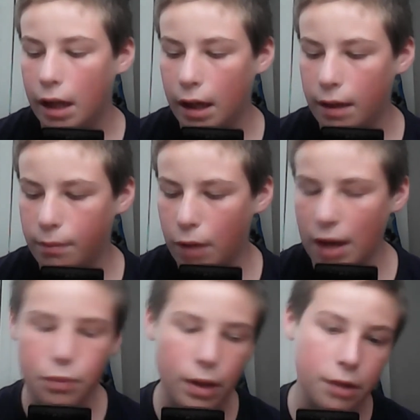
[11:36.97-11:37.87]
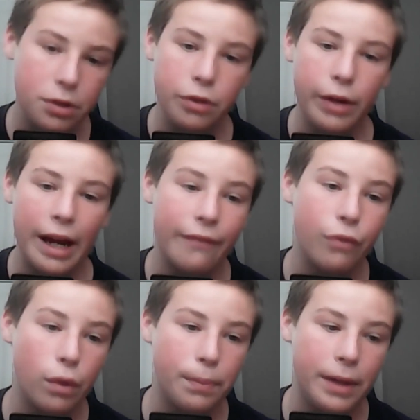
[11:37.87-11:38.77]
Rounds 1, 2, and
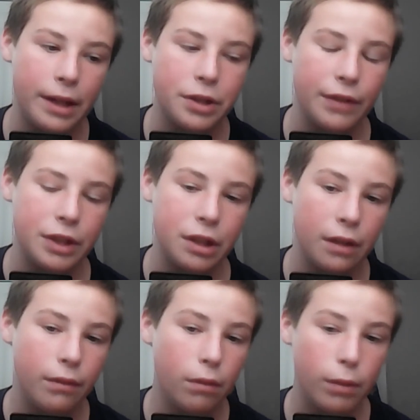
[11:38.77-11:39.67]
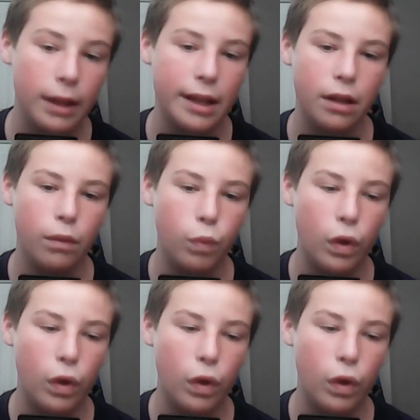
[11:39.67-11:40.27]
4 picks are obviously really good.